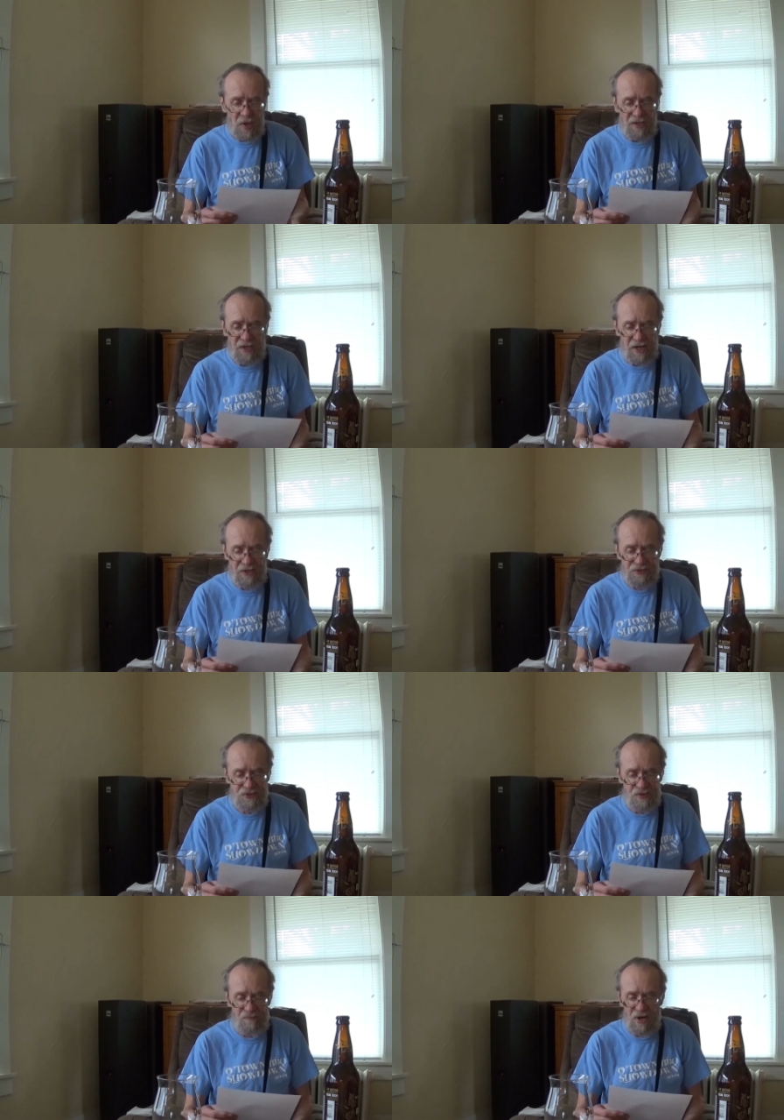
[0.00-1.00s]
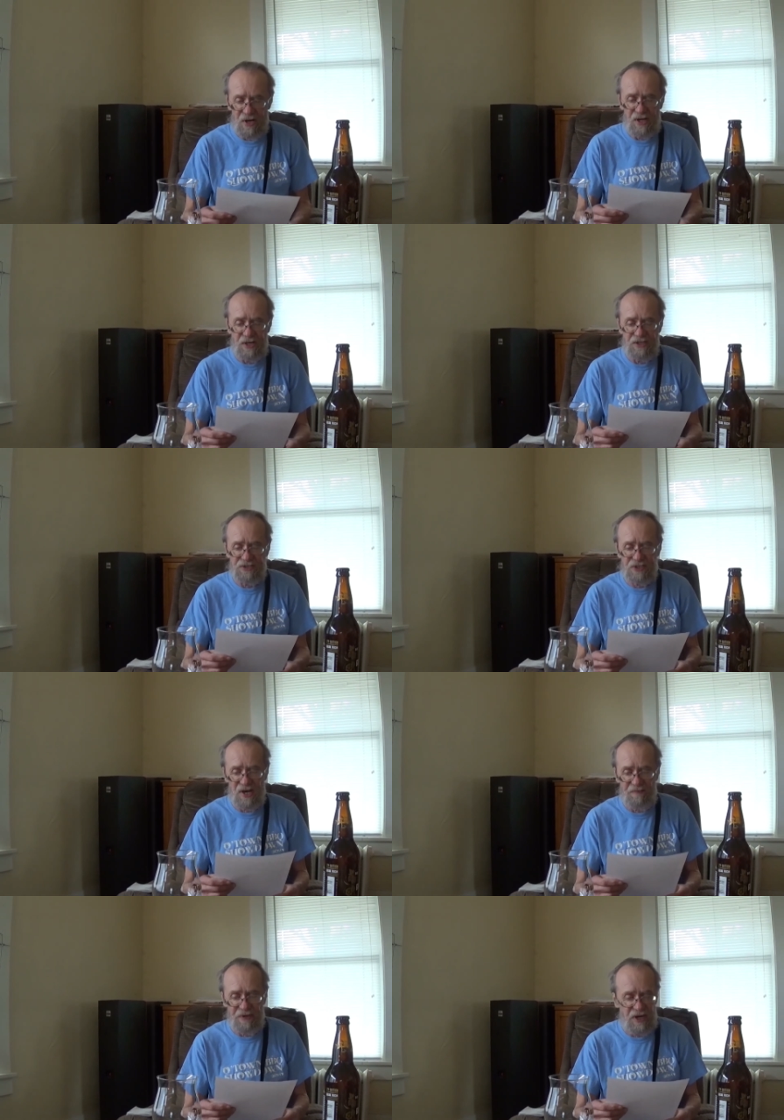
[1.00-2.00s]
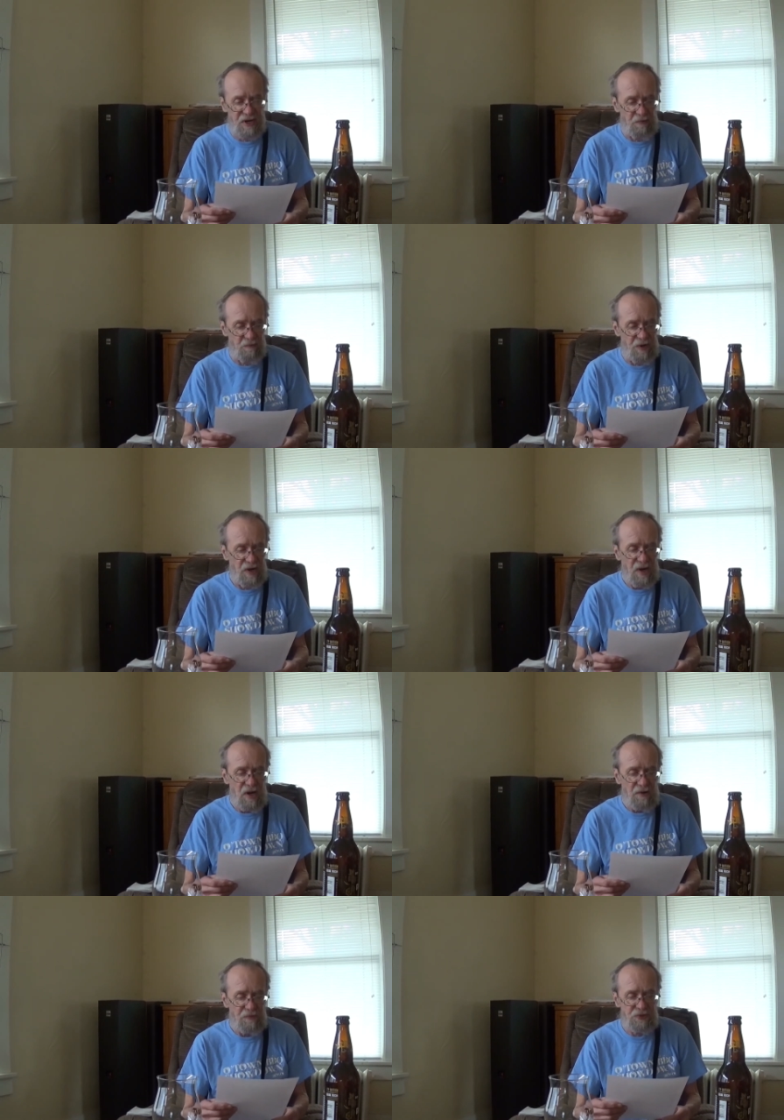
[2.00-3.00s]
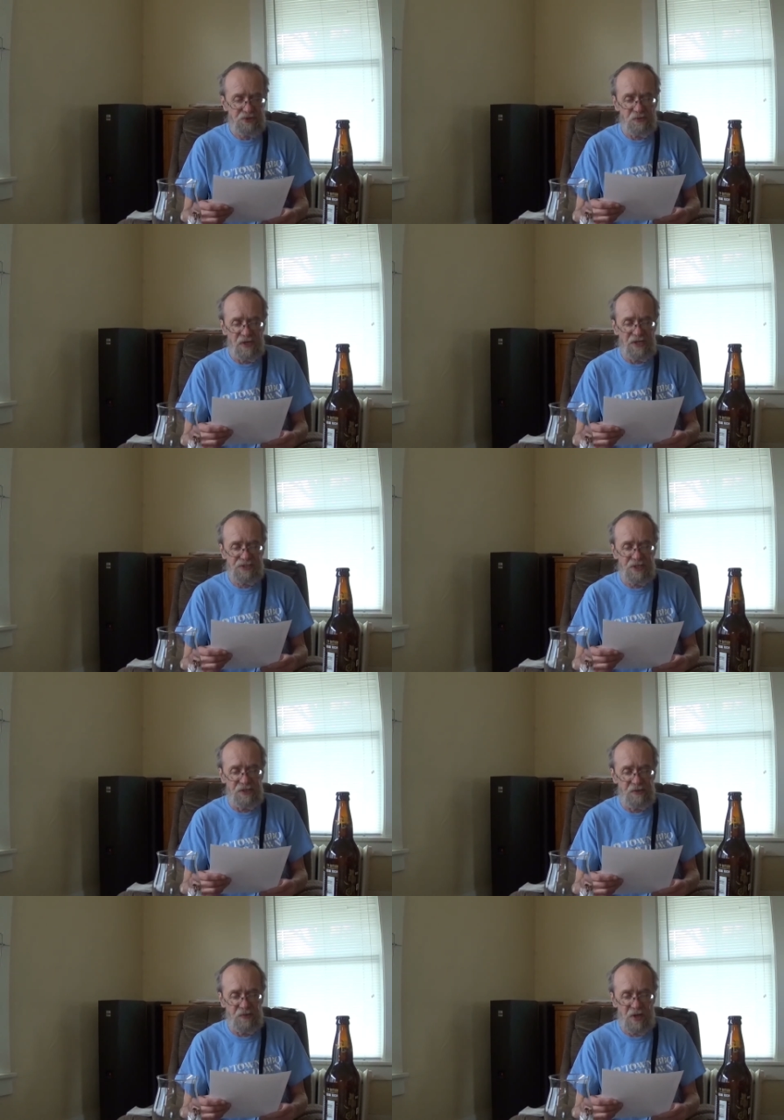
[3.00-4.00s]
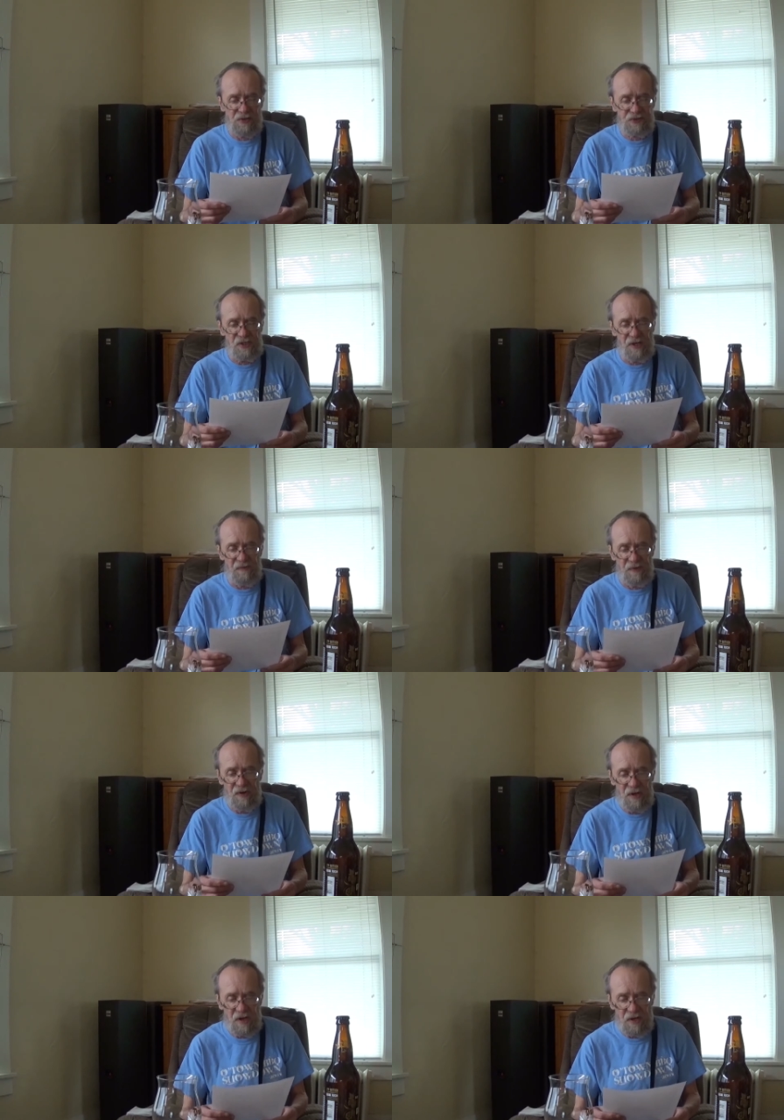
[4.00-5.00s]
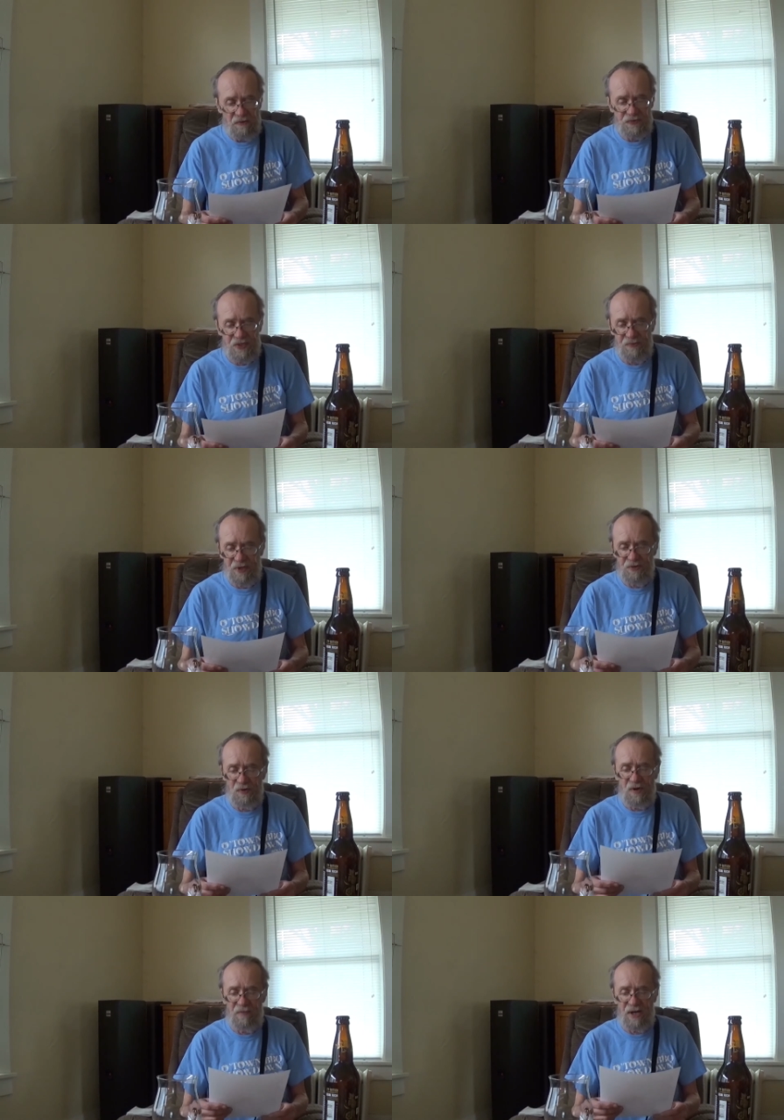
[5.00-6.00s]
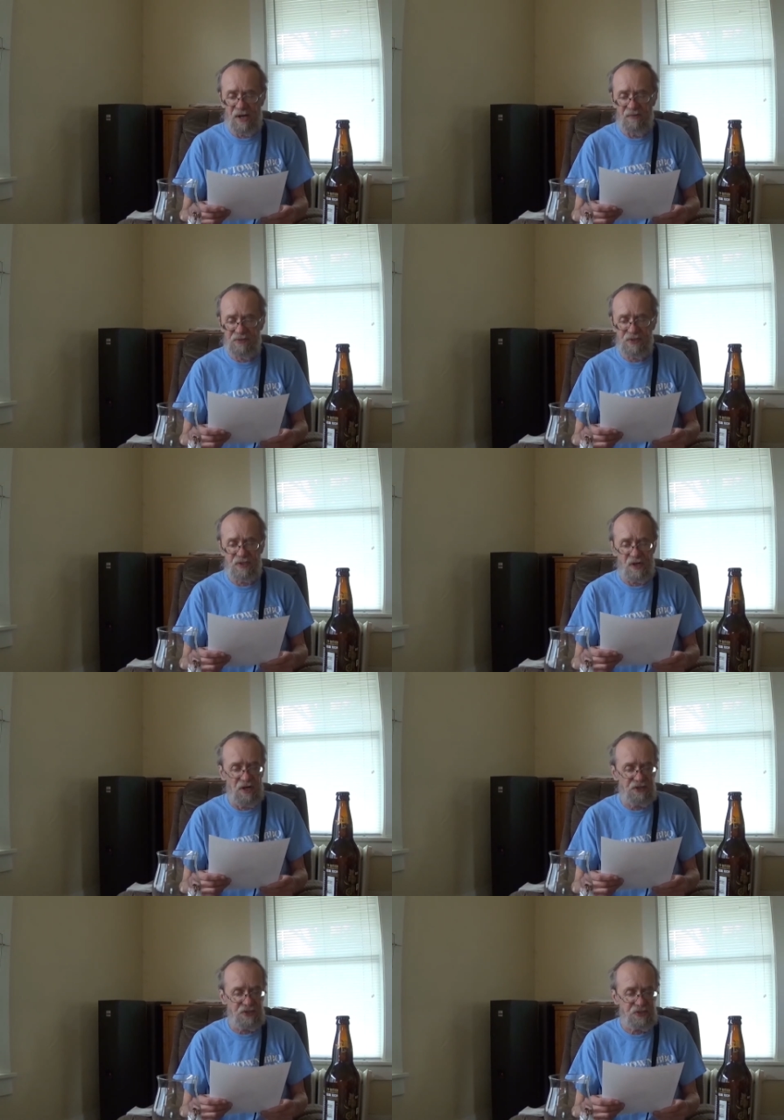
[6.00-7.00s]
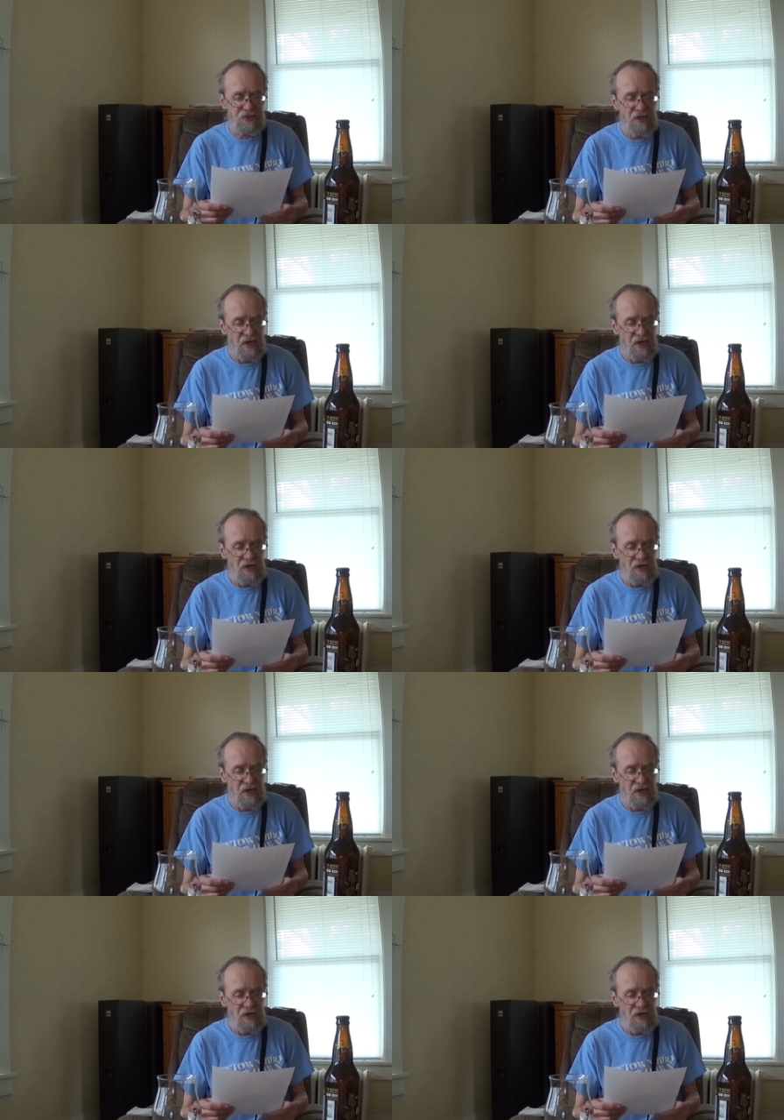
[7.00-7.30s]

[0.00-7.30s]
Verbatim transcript: The answer embodied in this IPA when we first released it in 2011 was something truly magnificent, delicious,